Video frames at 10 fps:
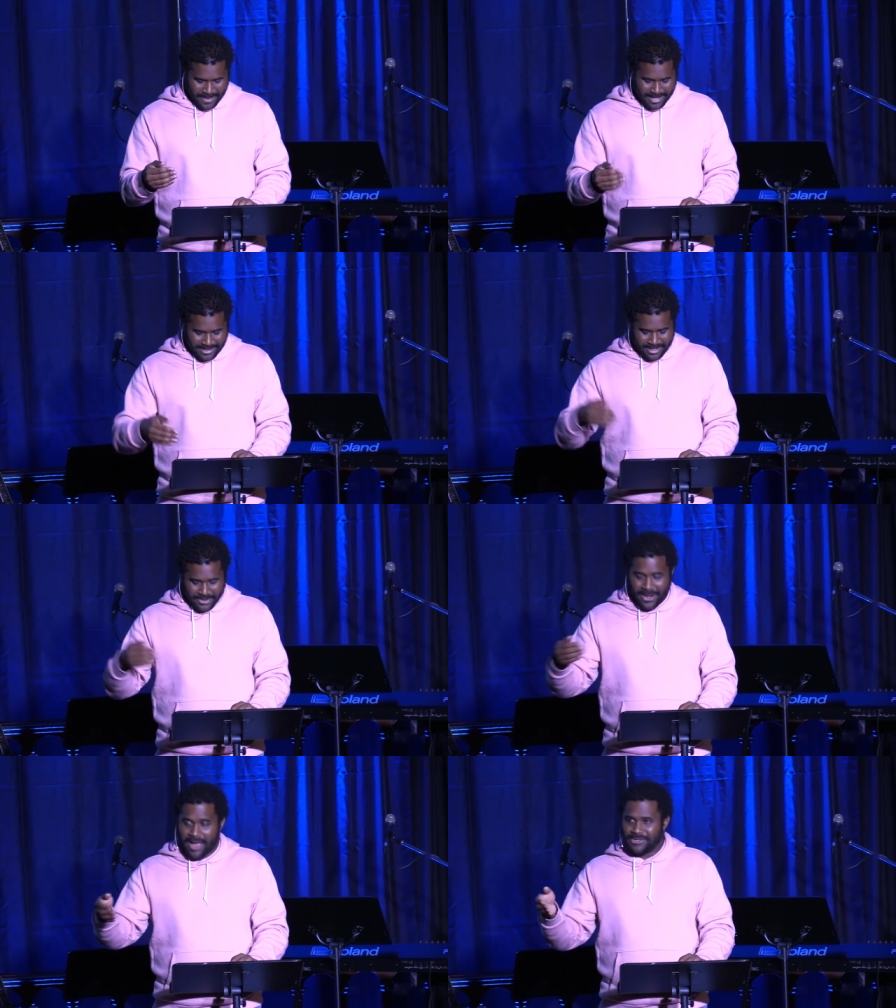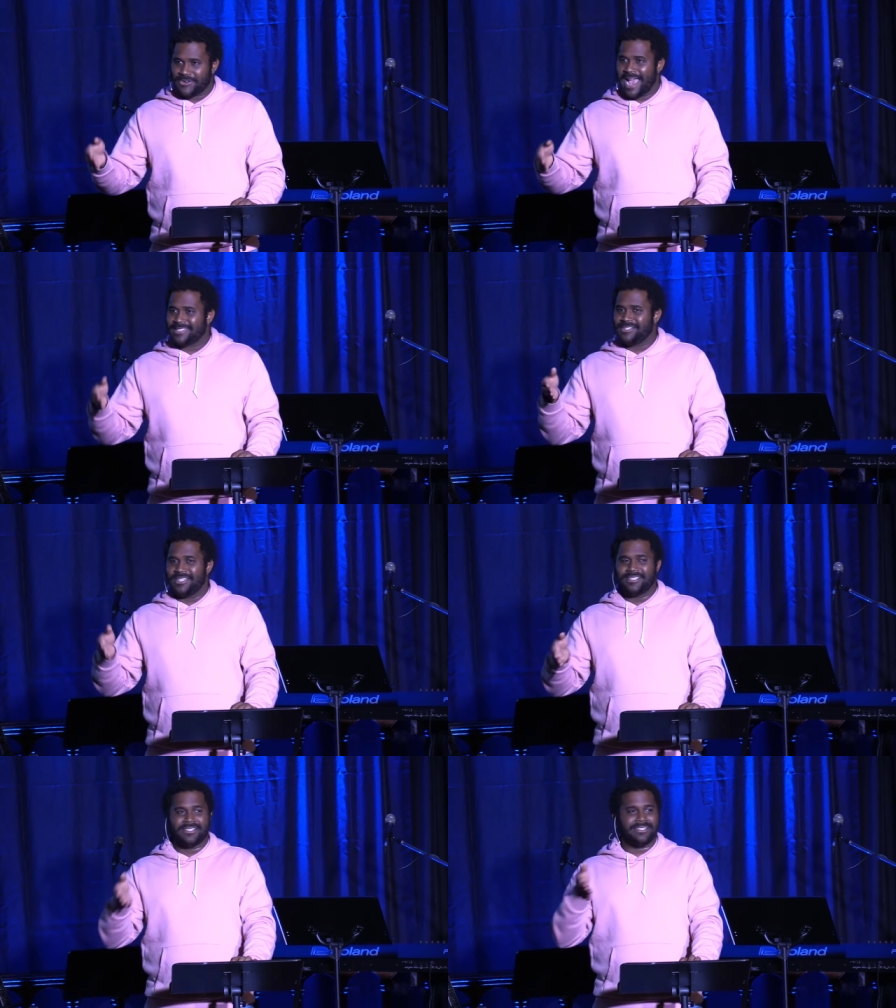See, the crowd tracks
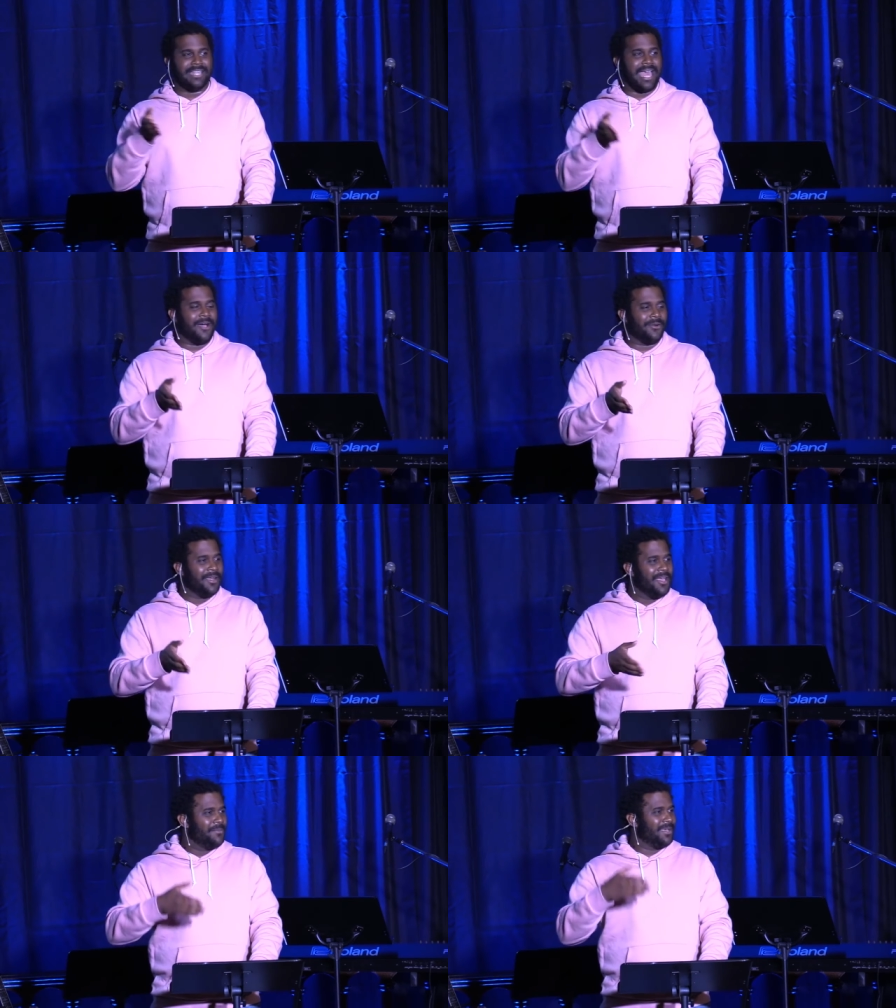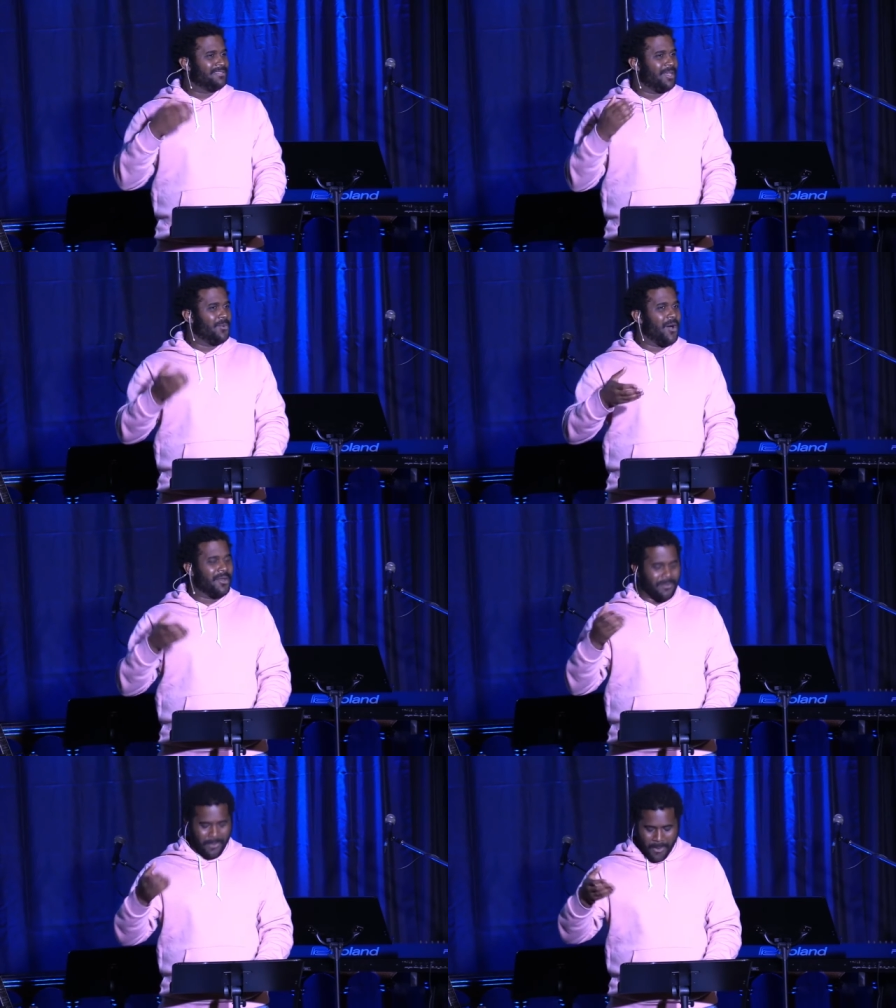Jesus down because they
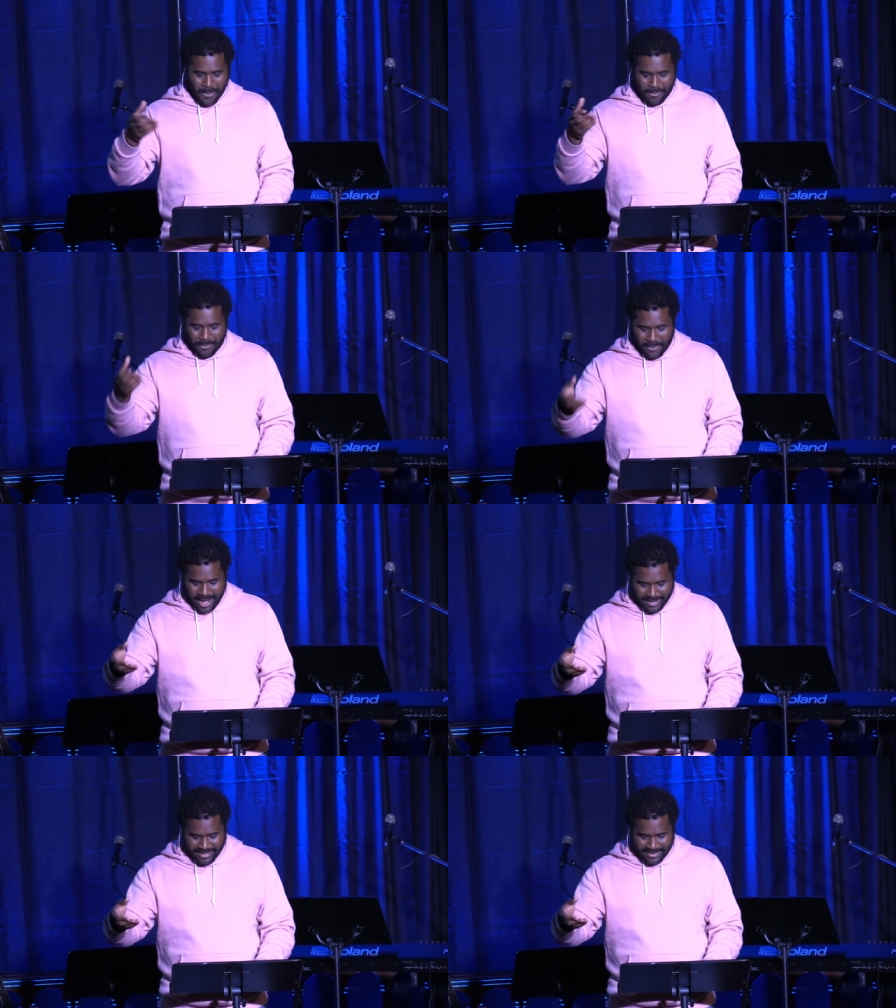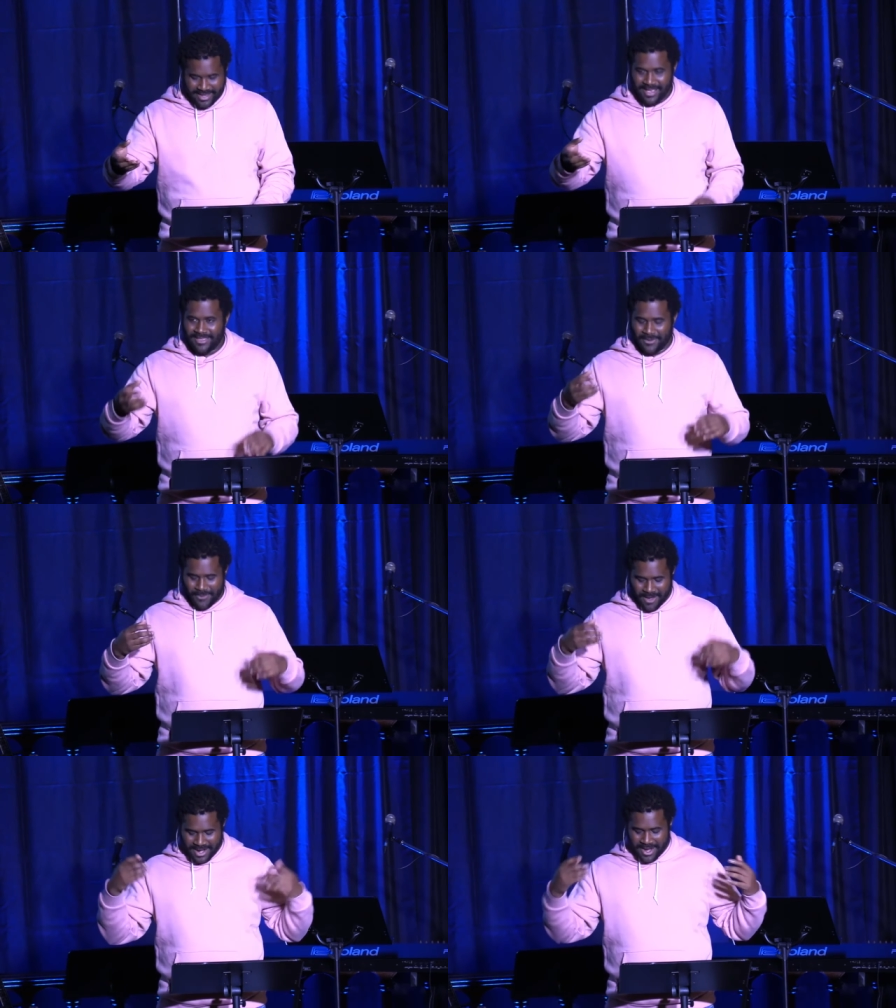want more bread, they
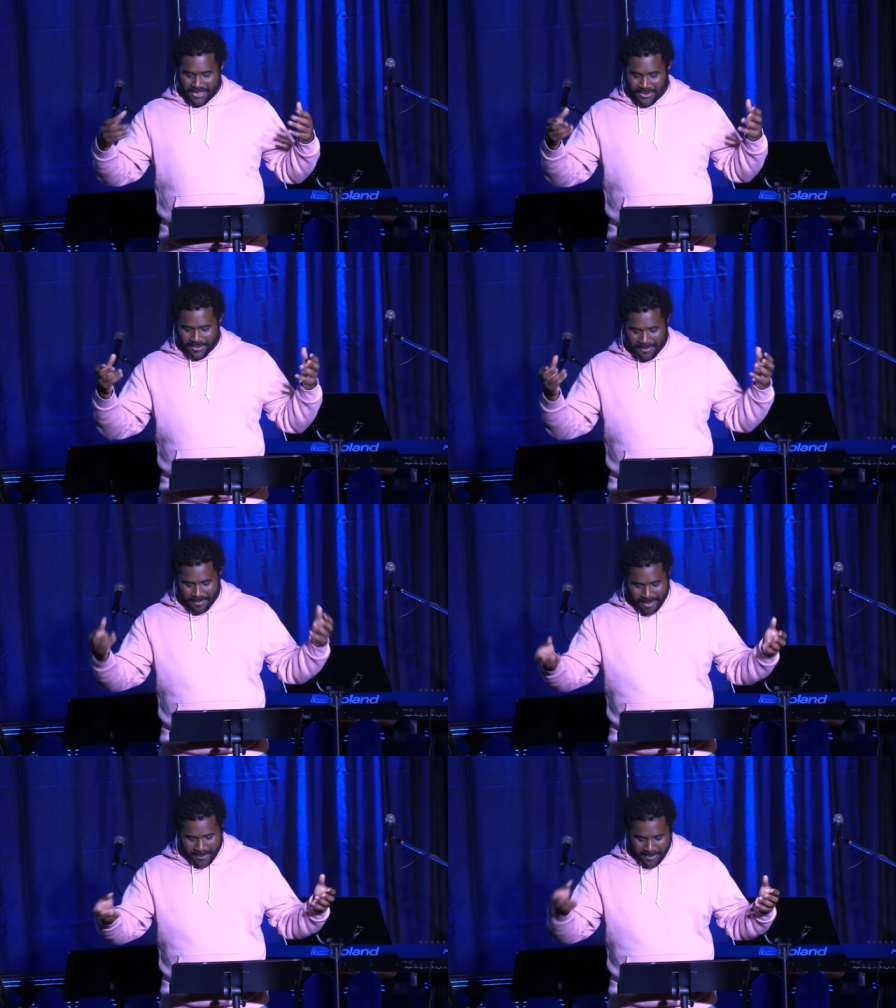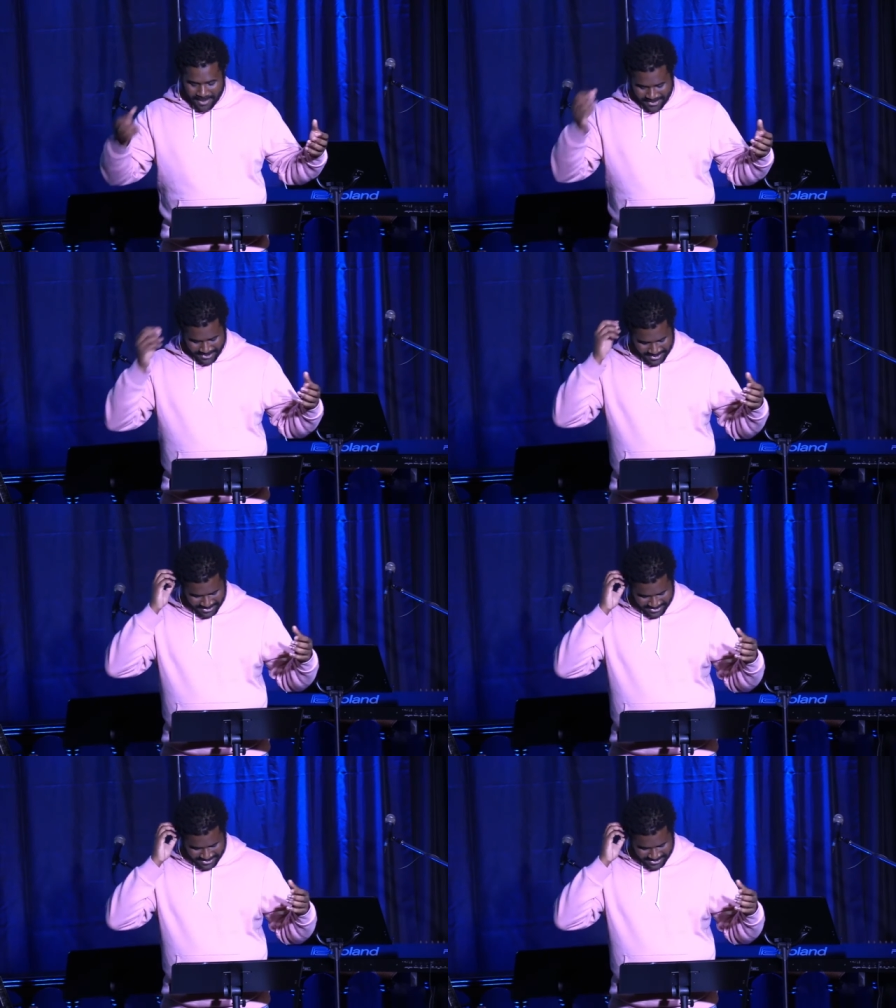want another miracle.